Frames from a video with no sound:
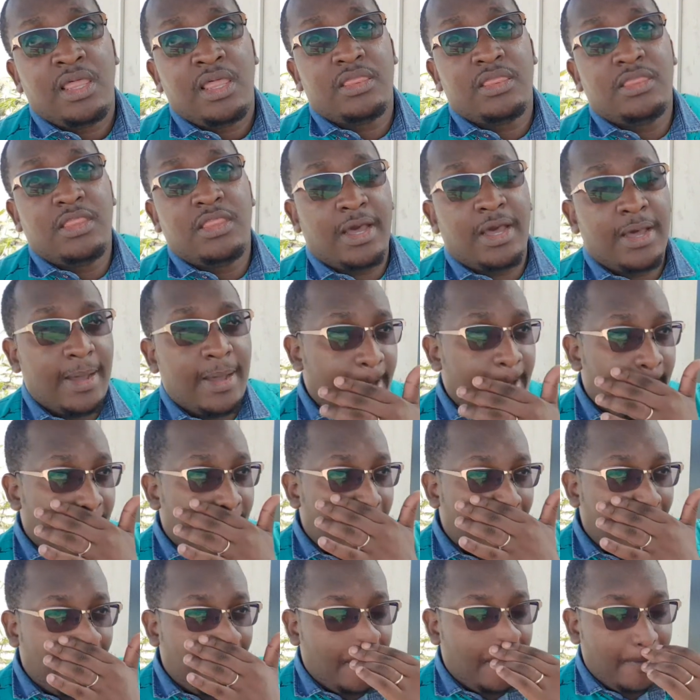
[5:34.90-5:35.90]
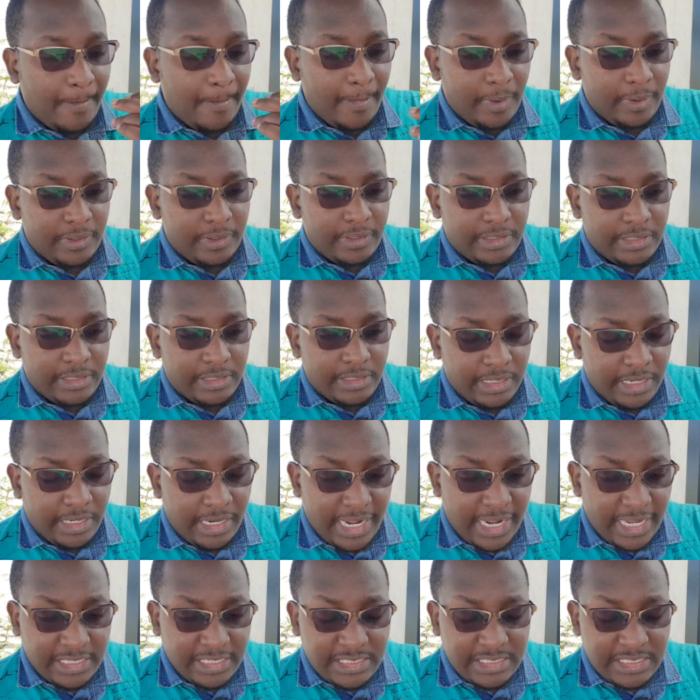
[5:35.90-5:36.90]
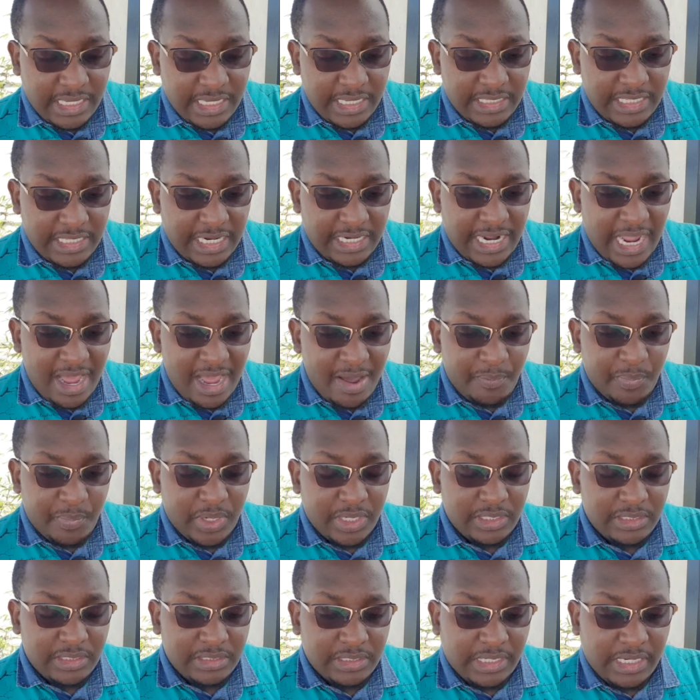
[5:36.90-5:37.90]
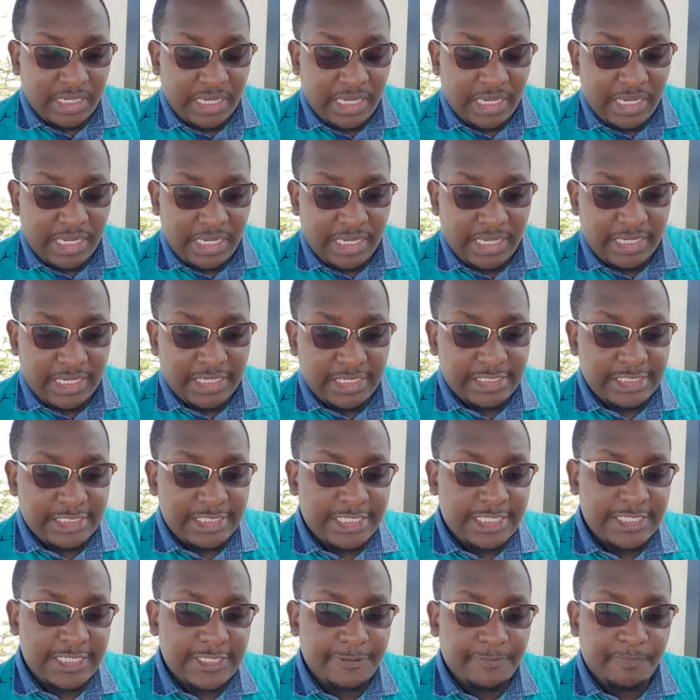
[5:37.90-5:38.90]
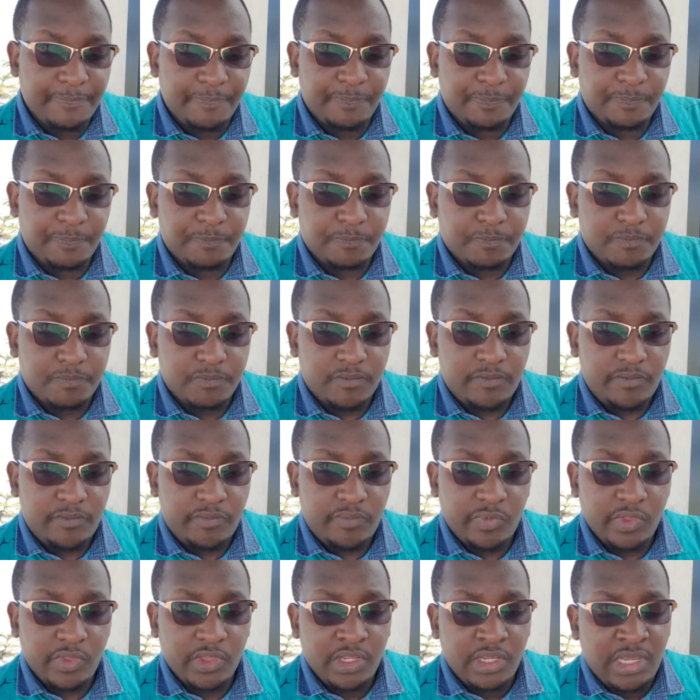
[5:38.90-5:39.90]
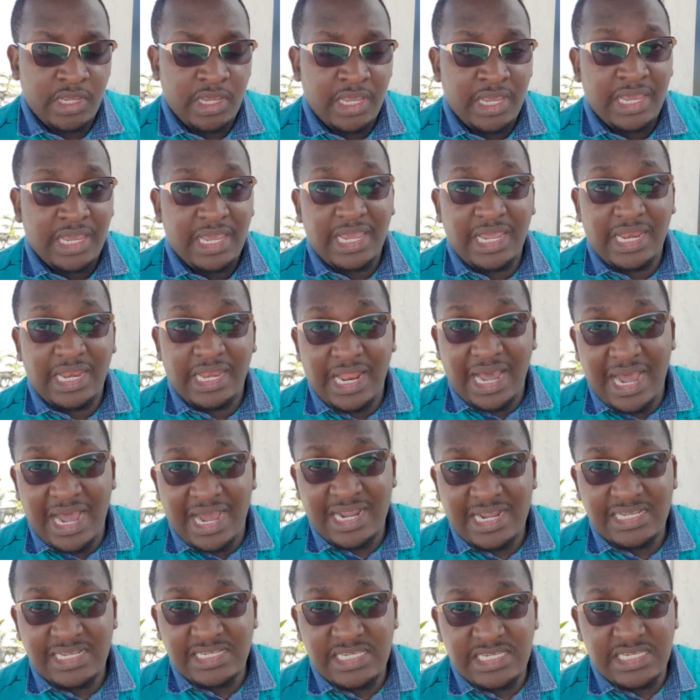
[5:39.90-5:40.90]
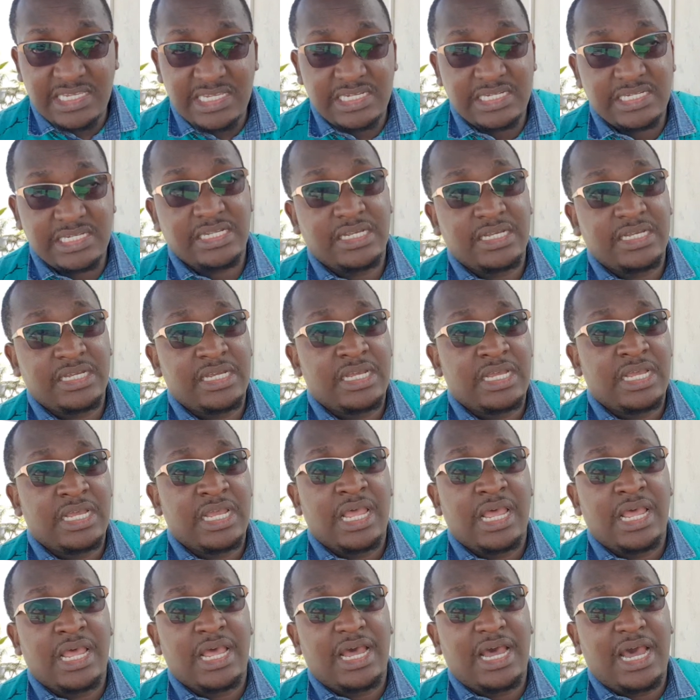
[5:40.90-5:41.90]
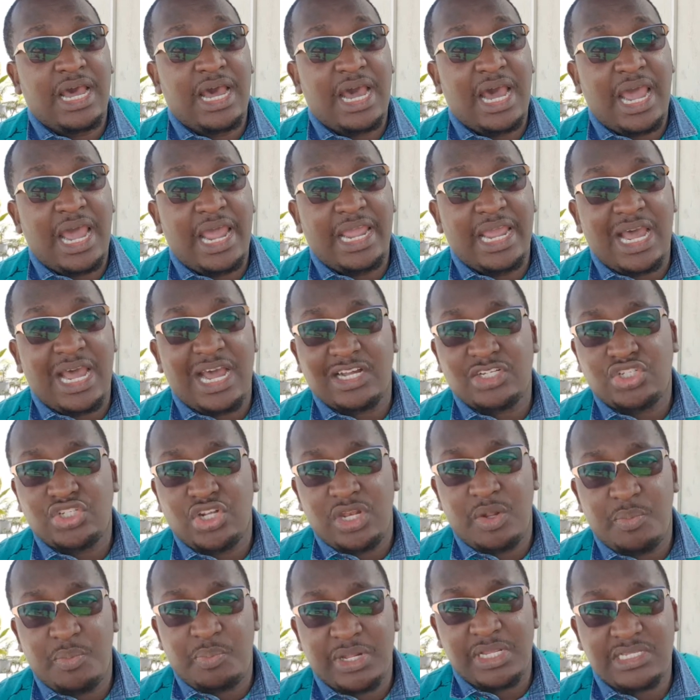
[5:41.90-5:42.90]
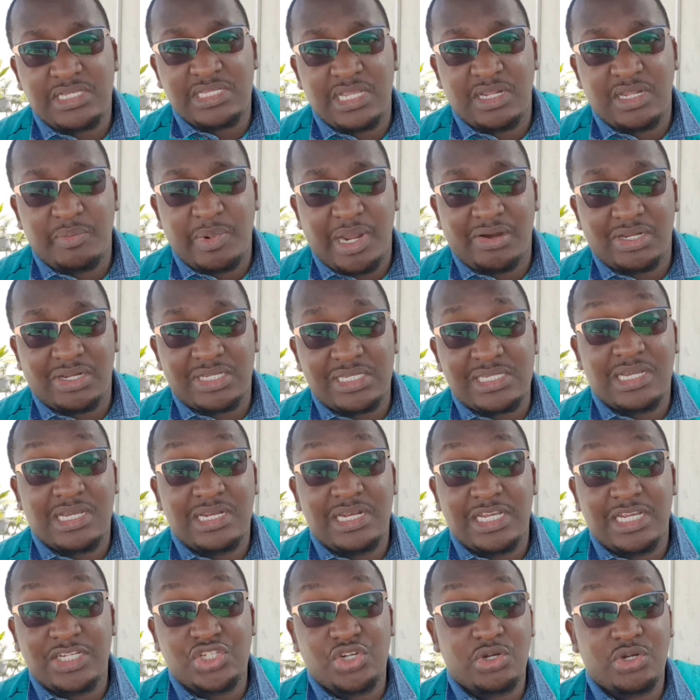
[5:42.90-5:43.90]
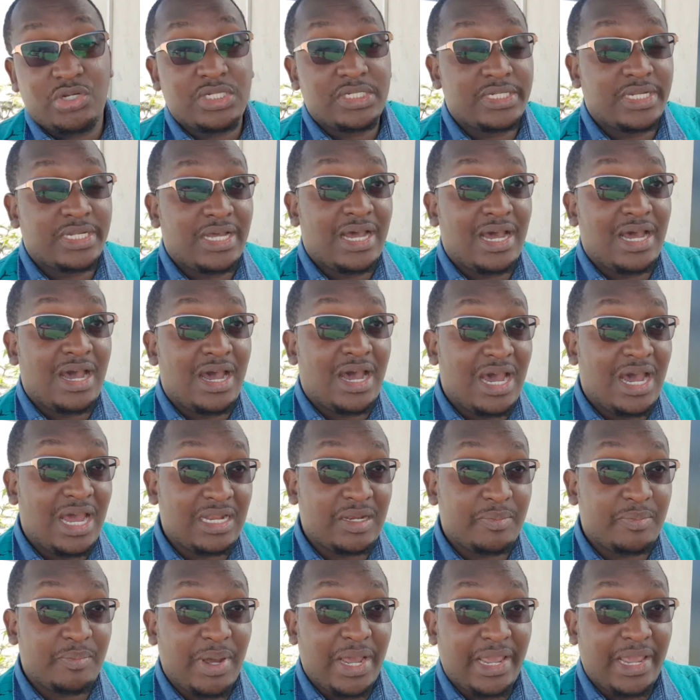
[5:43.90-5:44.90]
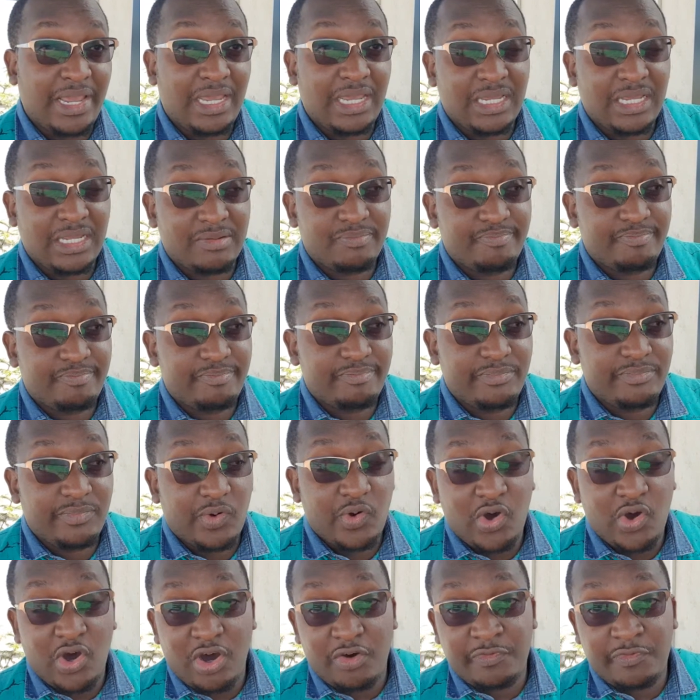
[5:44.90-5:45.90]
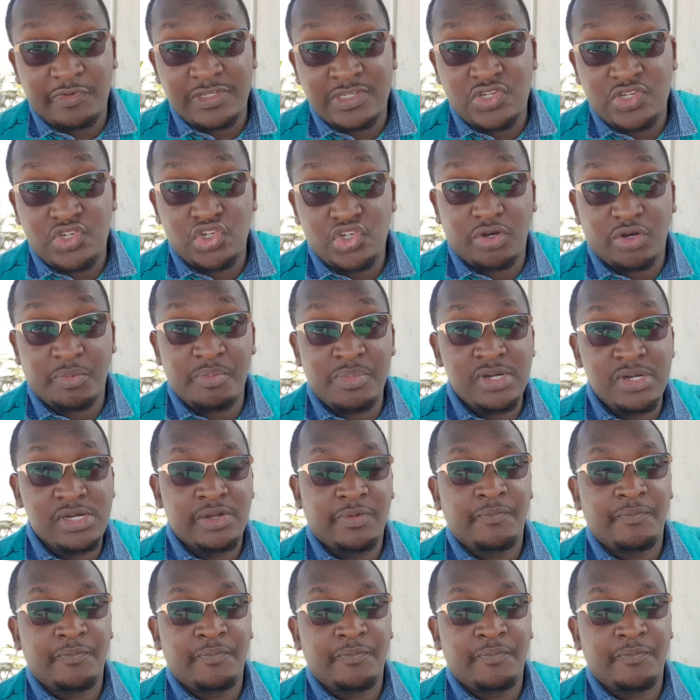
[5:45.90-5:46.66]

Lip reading: The next thing that happened is in August, I actually placed in my resignation at my office job.